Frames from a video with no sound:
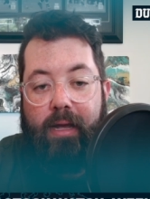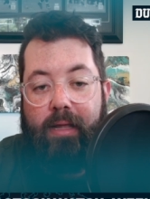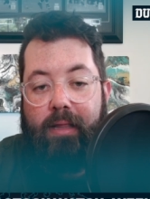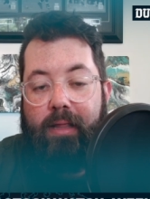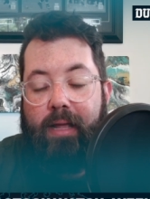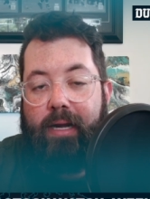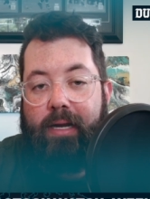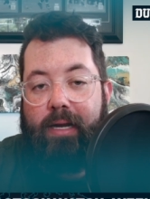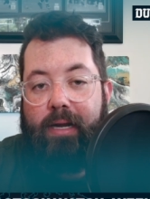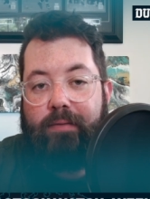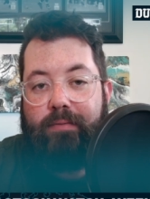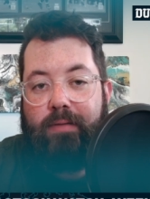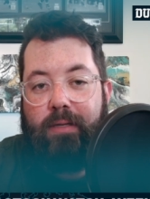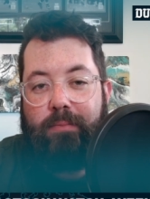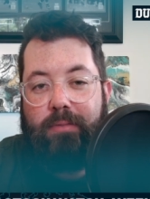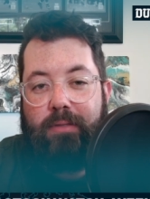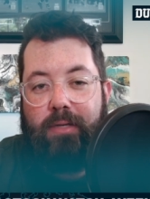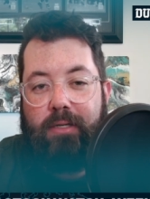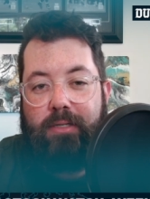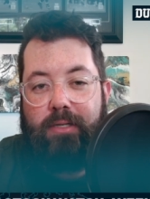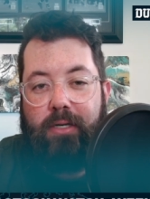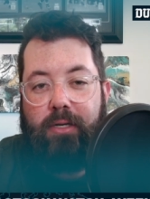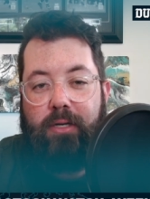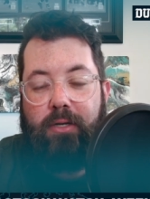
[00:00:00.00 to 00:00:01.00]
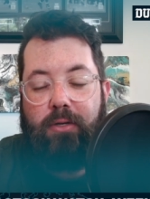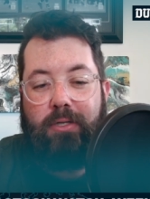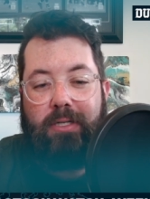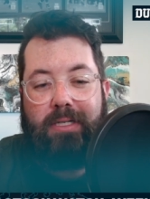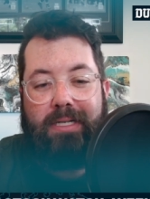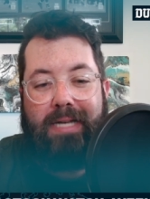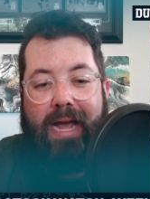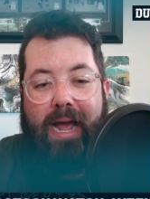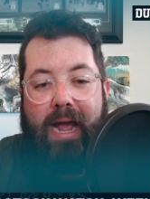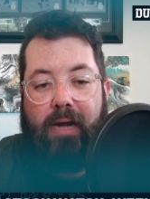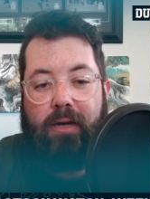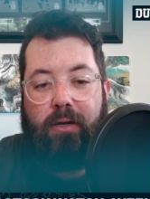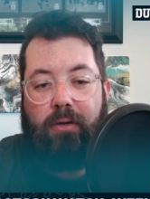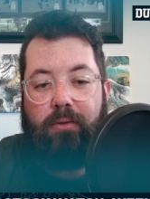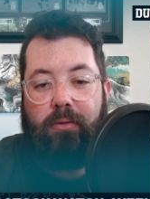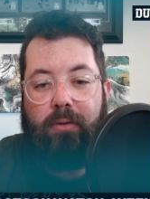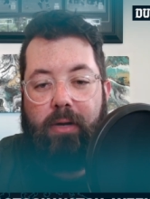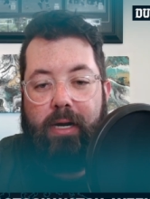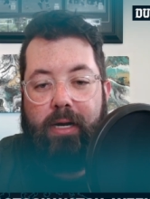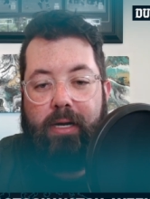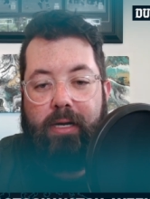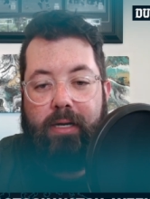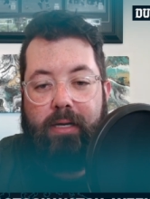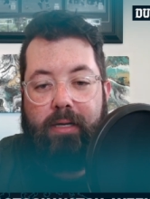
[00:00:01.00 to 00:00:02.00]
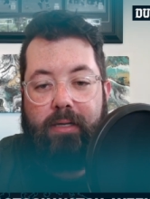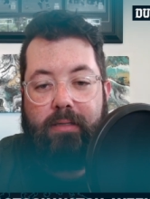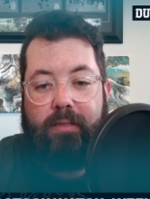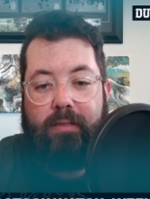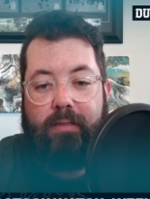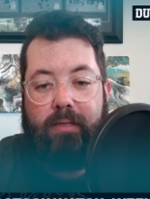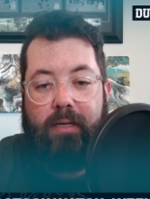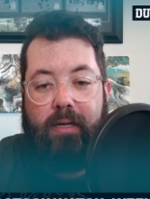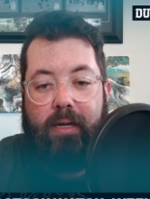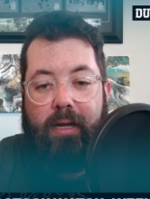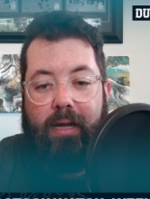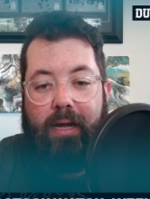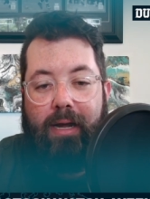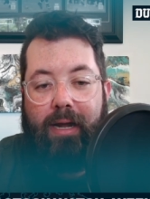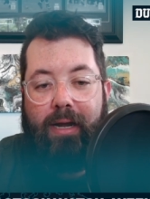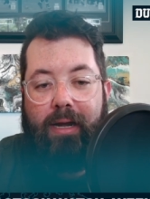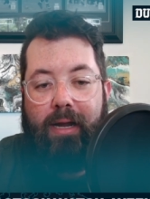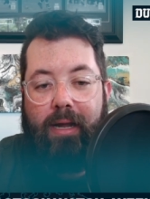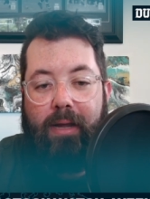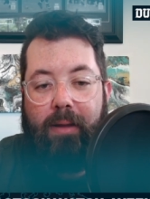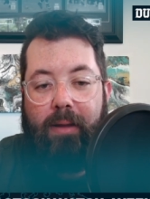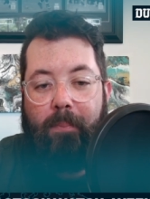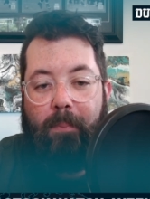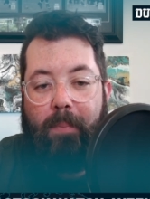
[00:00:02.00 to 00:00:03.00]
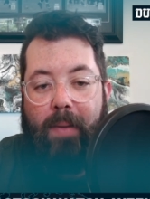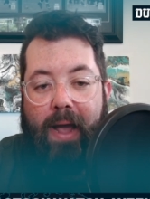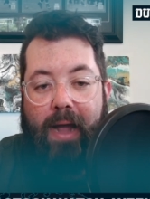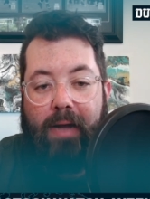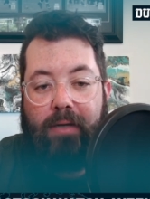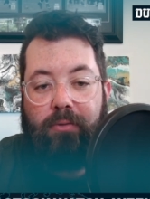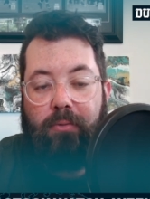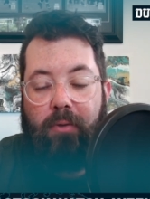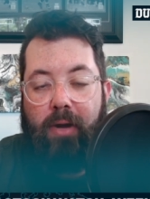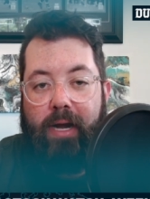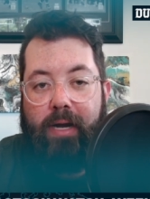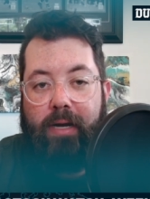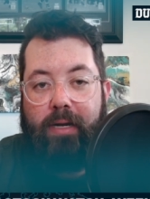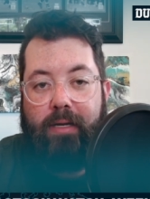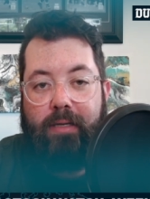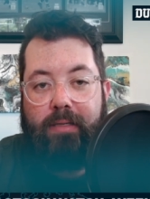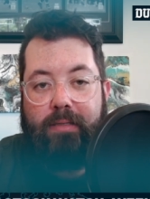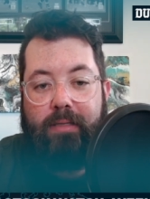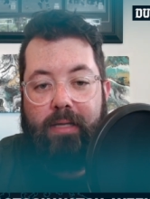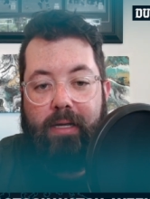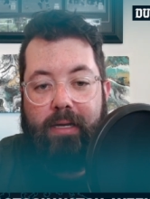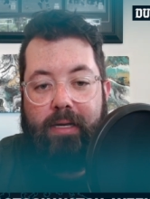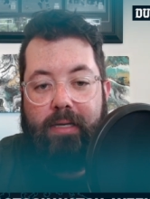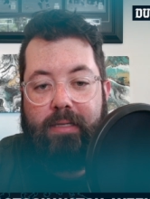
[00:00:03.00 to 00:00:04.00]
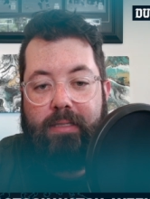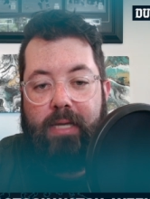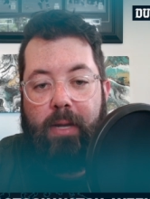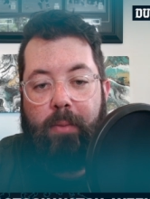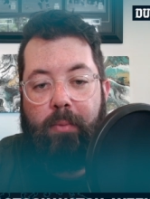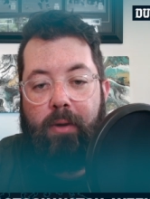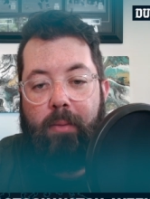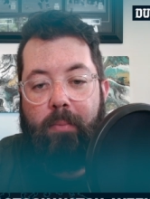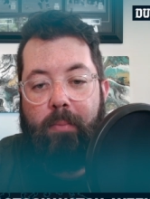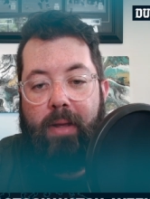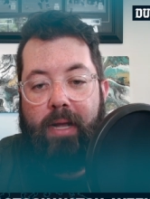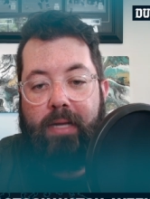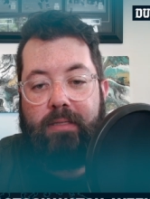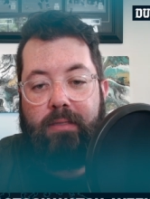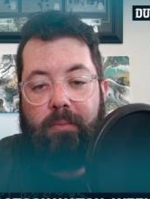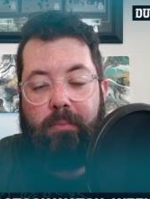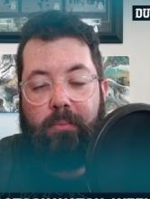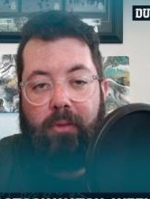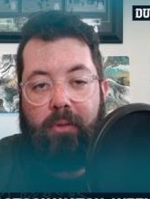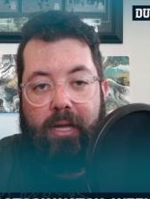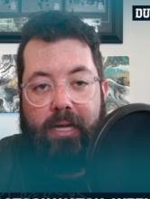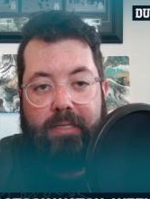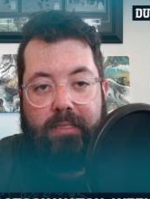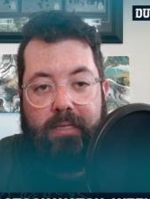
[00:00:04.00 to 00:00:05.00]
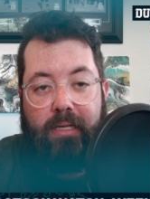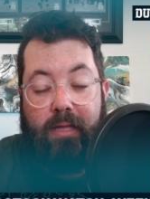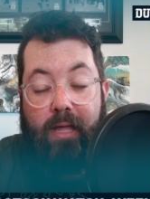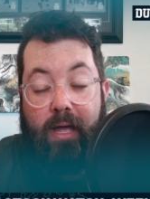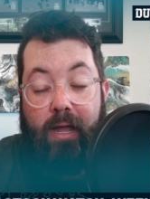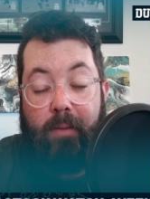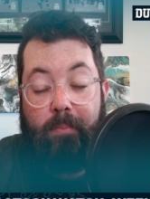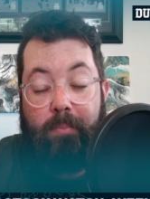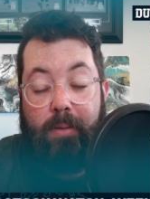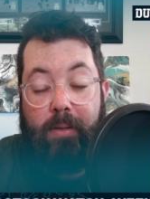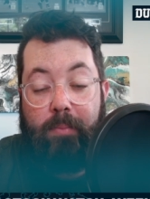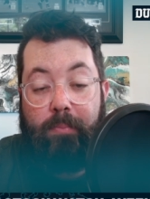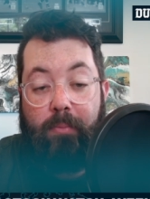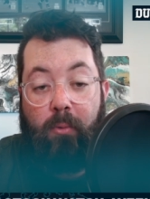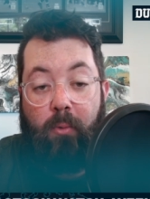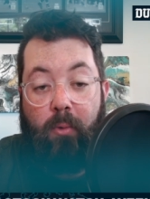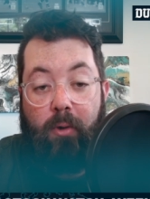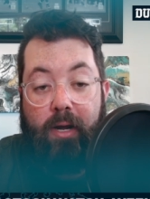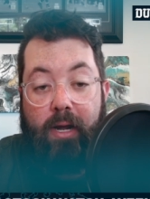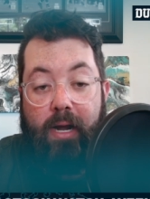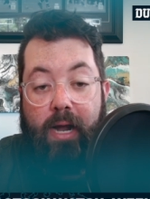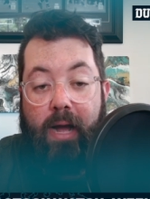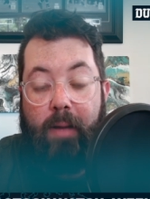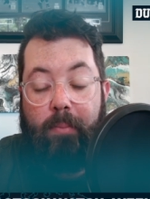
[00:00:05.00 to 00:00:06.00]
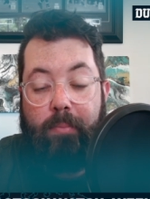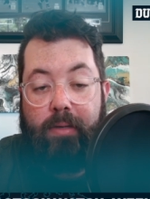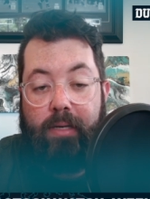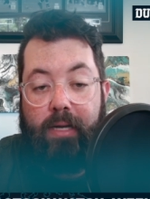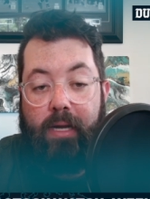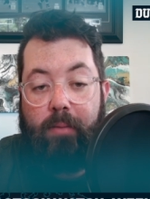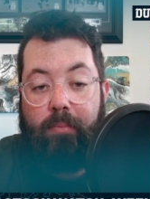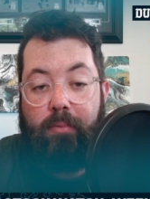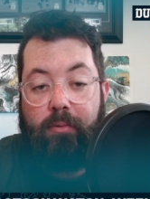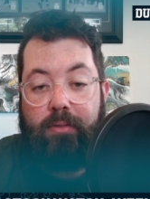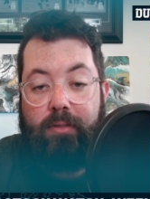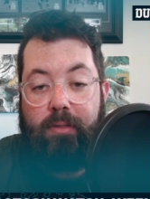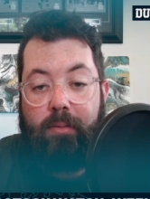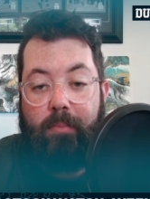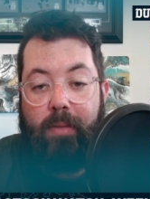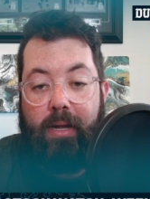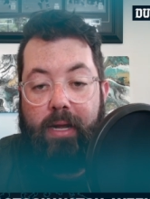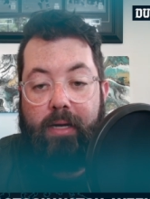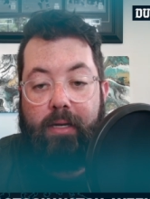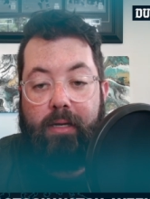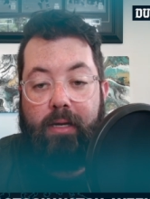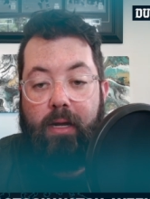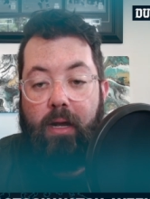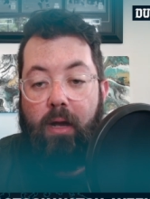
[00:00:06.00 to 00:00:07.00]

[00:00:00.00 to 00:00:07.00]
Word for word: That gives him such a huge tackle radius and impact radius that he's able to make some plays a lot of people would not be able to make.